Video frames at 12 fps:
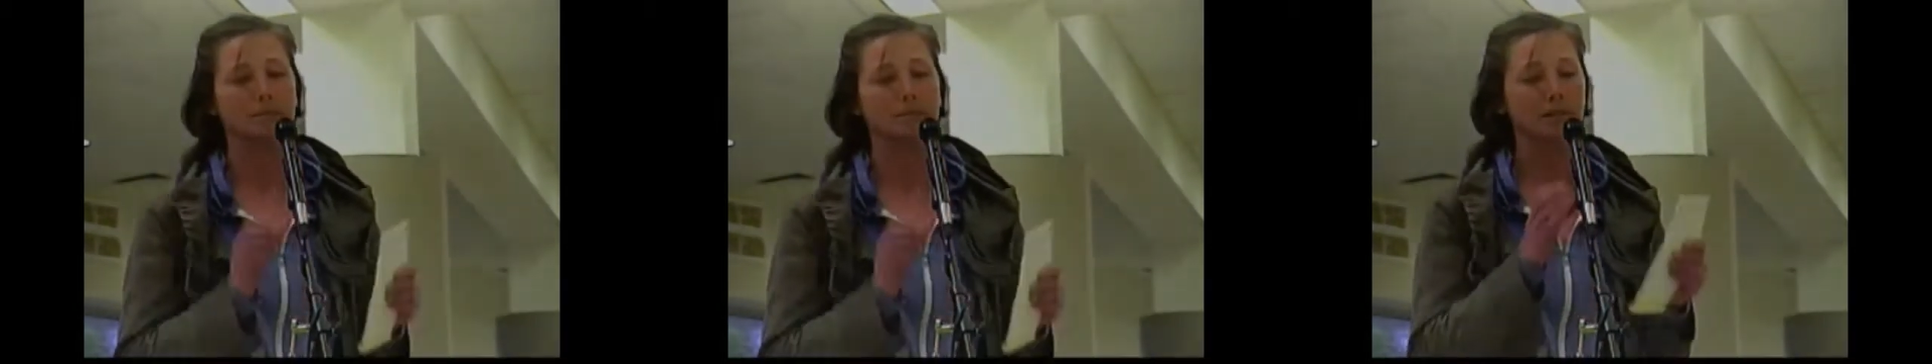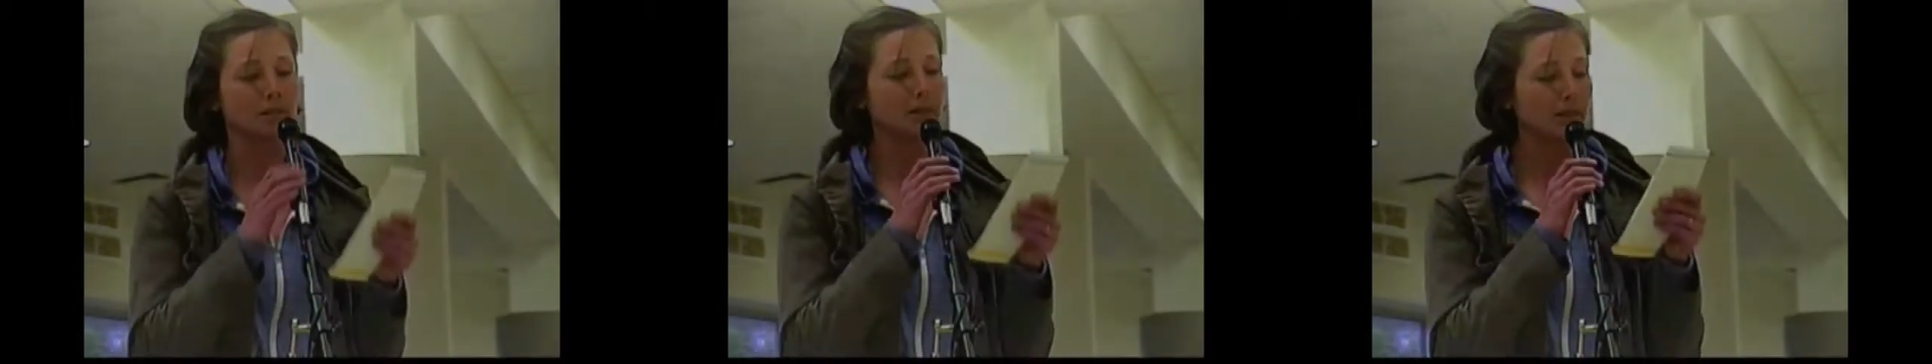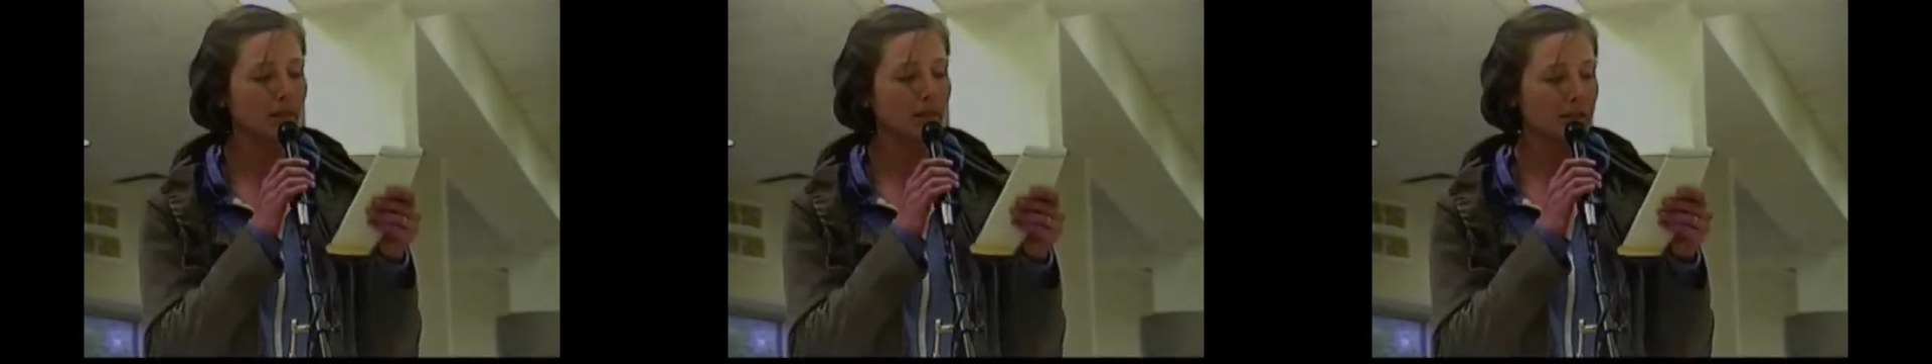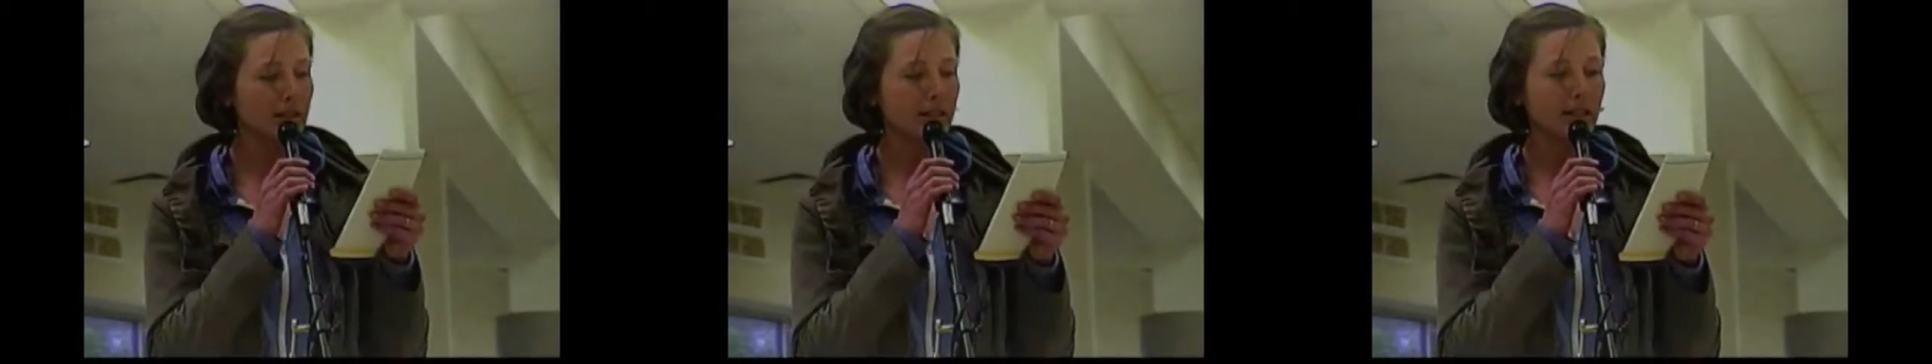I'm a little bit
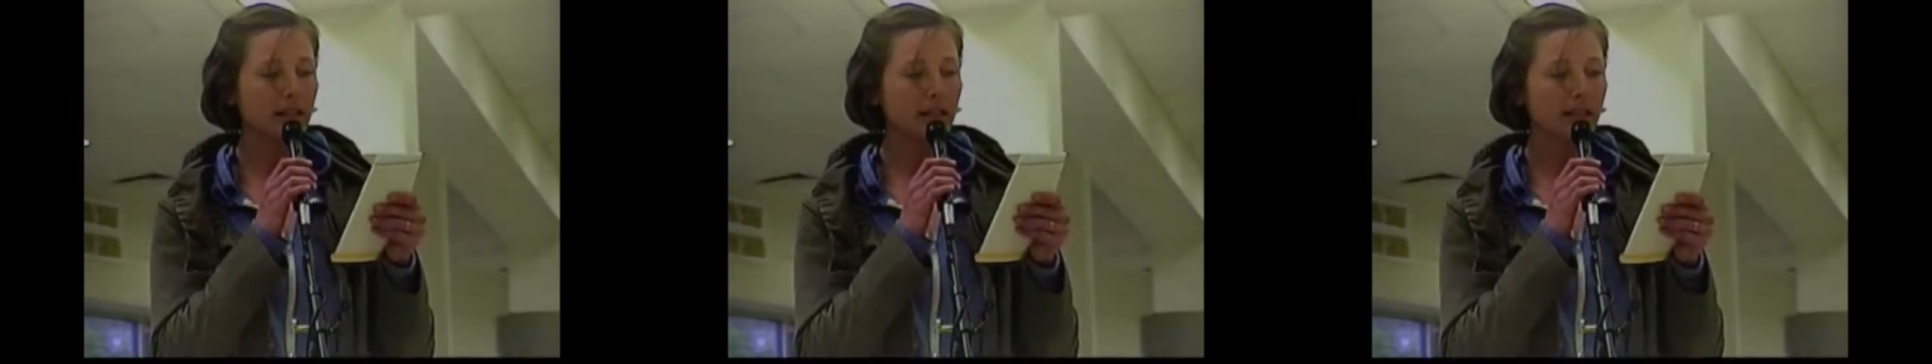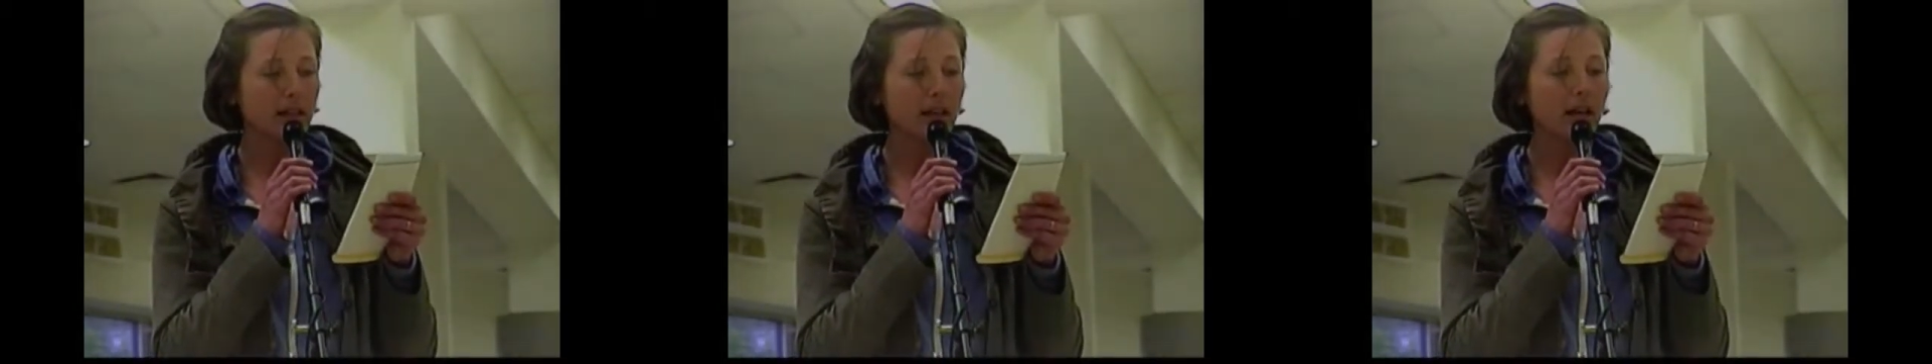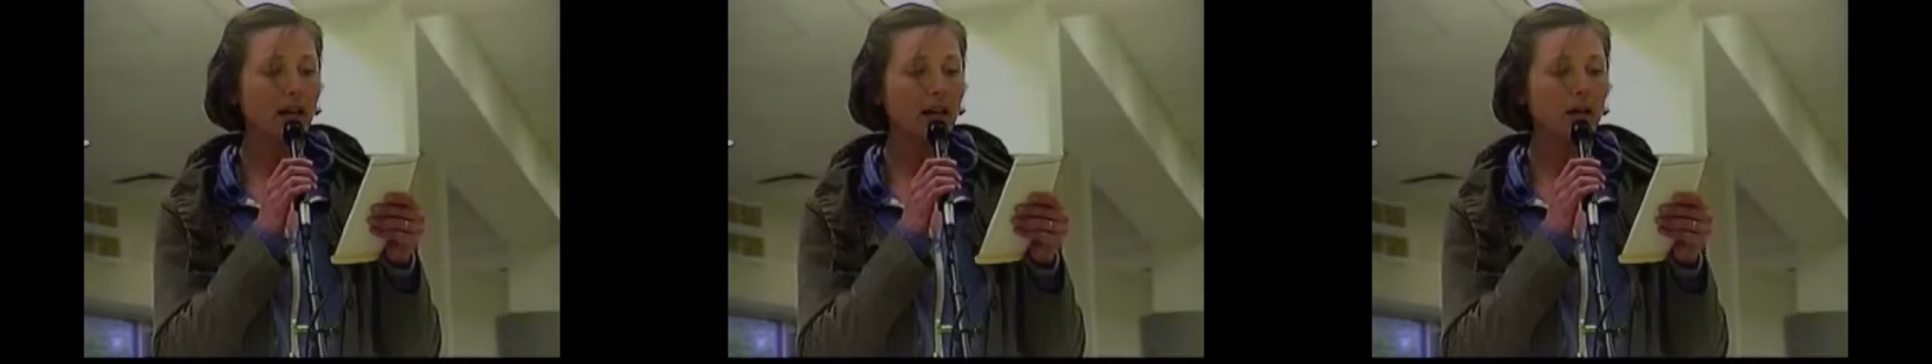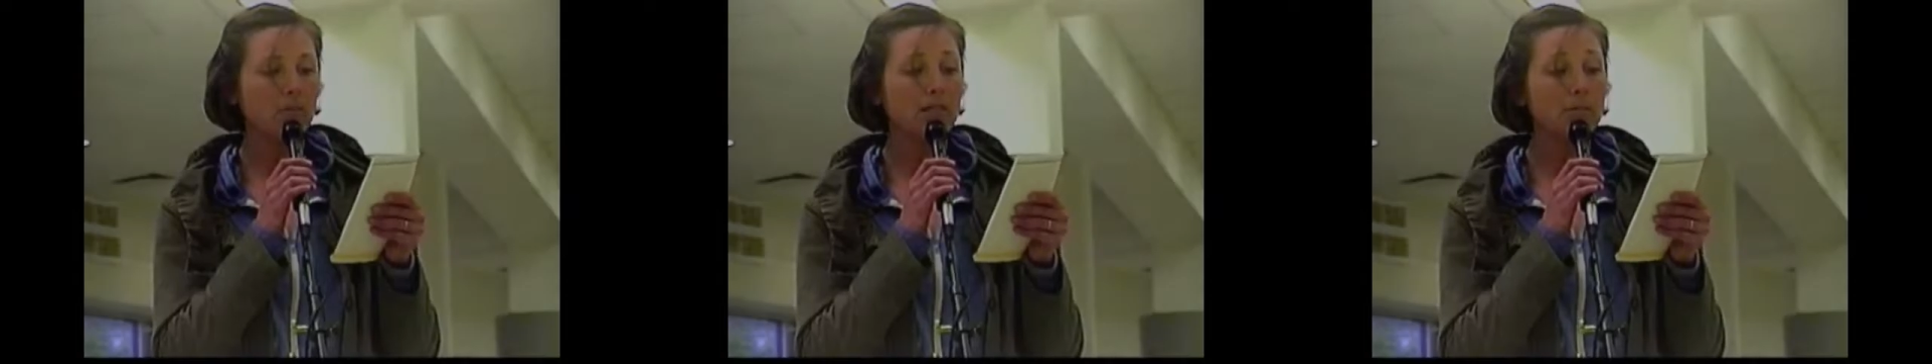nervous tonight,
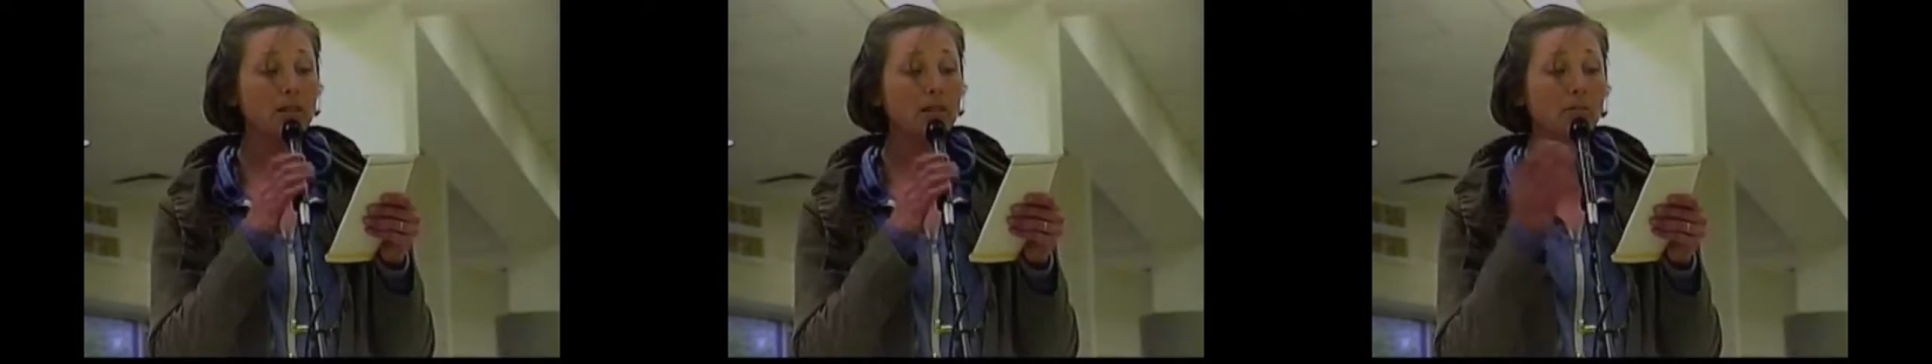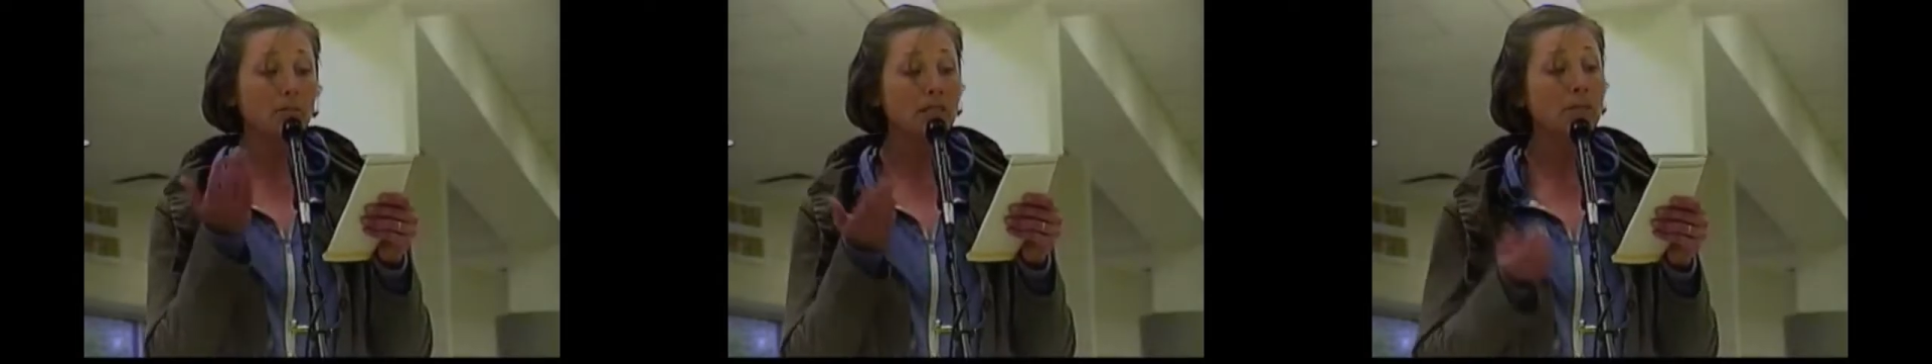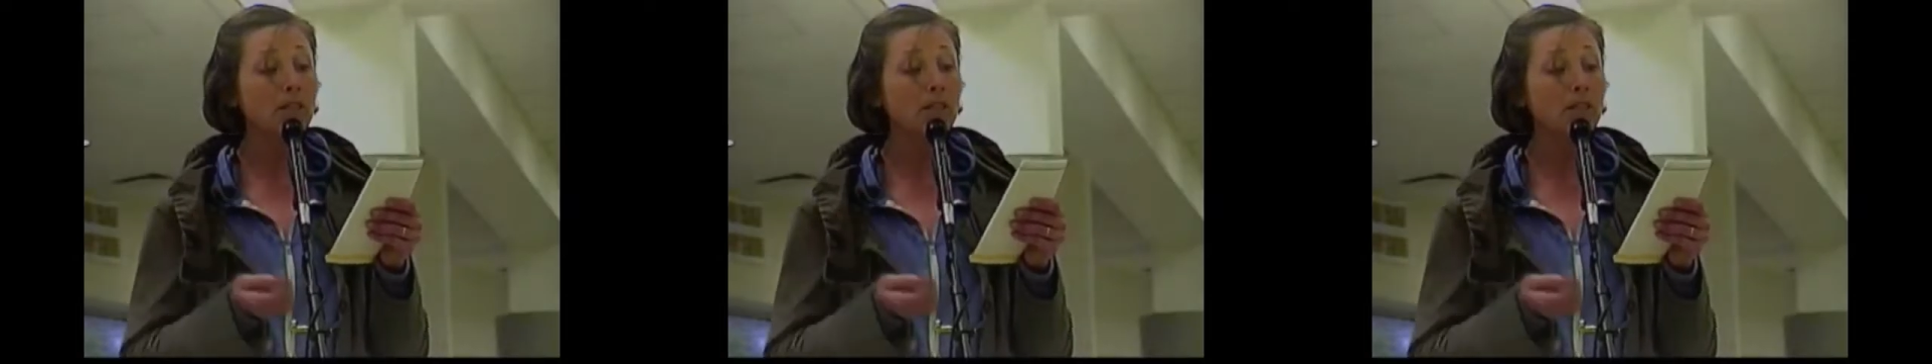was